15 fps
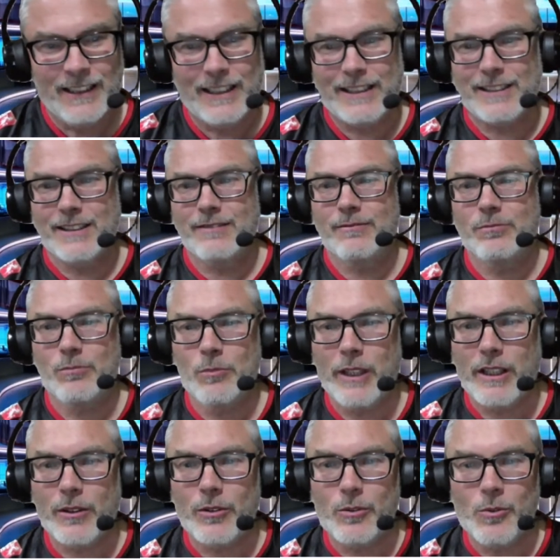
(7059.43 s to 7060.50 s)
Listen, we
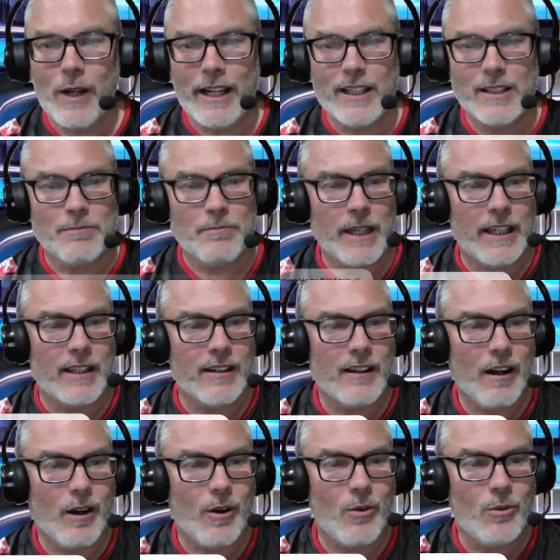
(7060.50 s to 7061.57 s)
can always pick
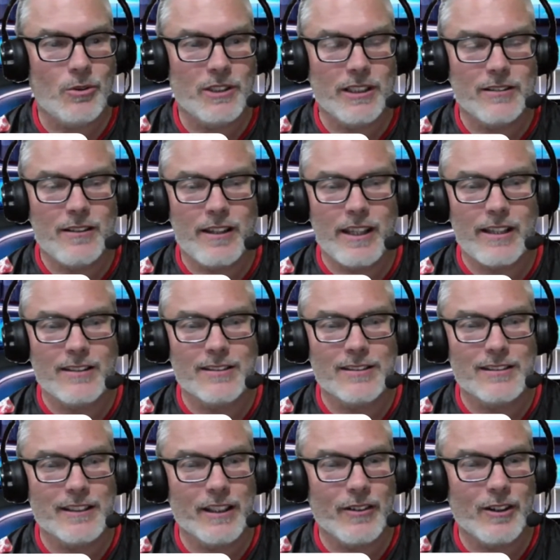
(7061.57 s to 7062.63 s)
holes in
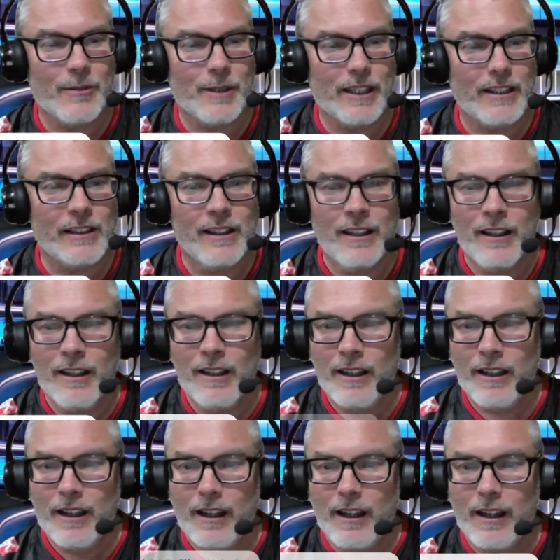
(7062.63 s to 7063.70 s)
things. You know what I mean?
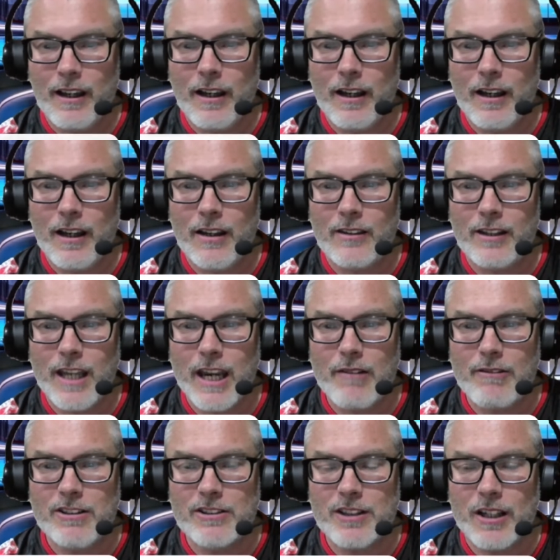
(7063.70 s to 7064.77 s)
Uh, the
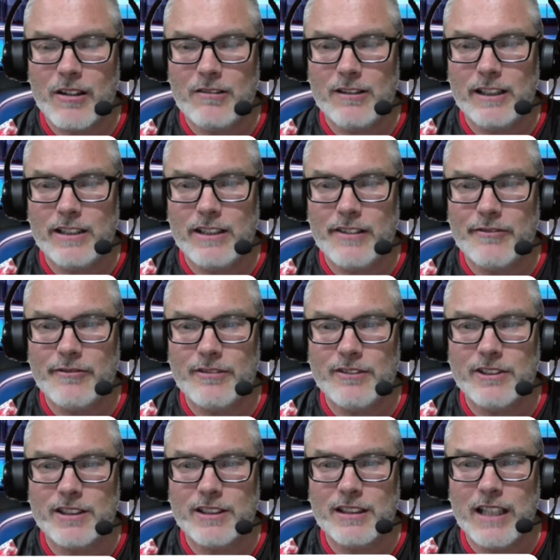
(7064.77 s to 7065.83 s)
air is totally
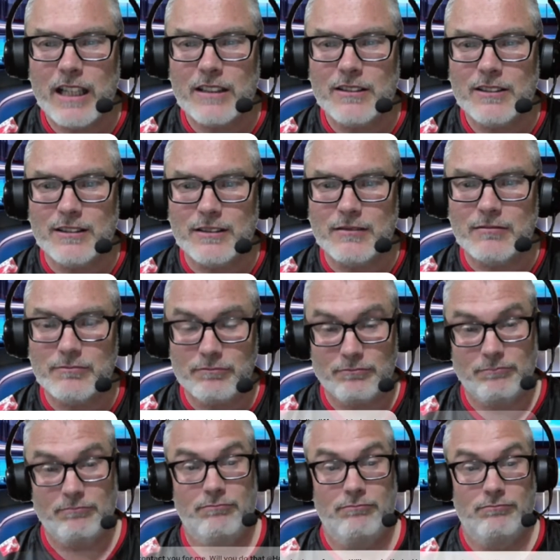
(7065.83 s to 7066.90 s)
different to London.
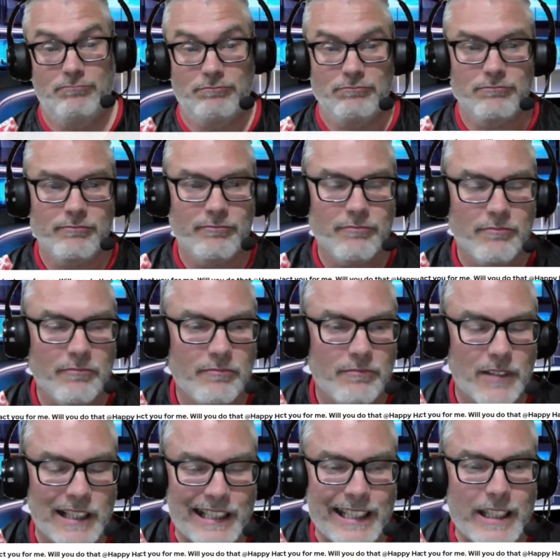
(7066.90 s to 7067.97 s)

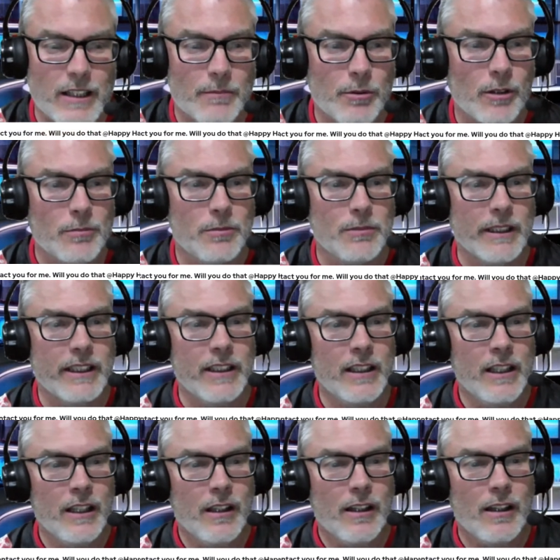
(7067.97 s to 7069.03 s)
Cleaner, probably.
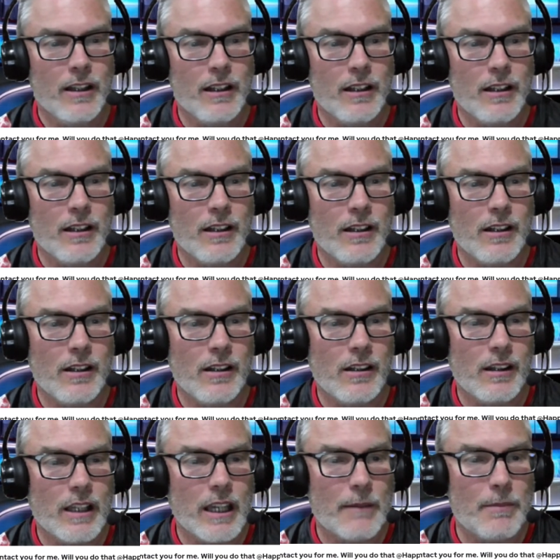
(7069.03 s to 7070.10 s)
Uh,
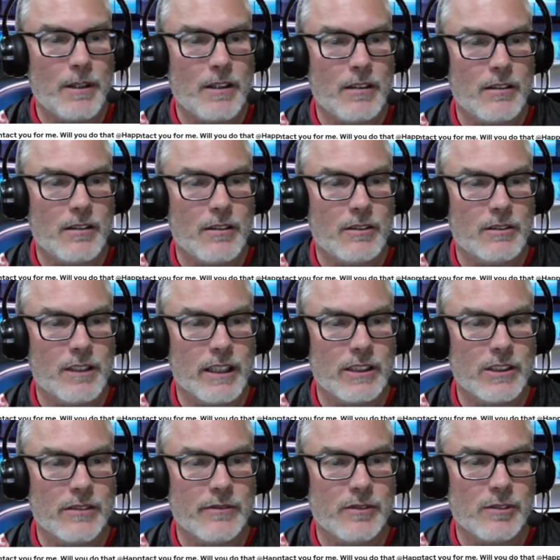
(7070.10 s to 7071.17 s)
happy can contact
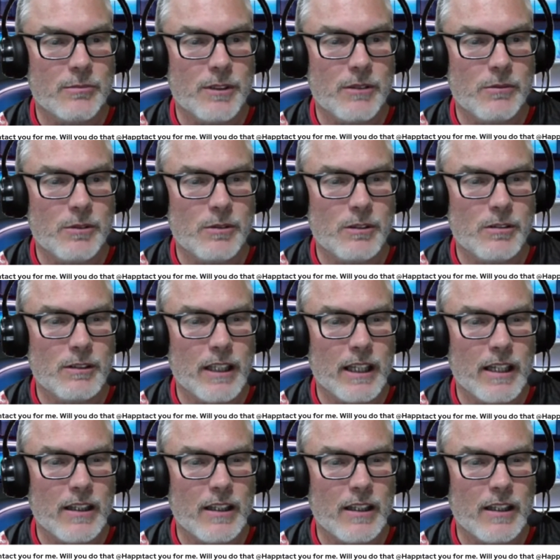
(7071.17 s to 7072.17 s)
you for me. We'll do that.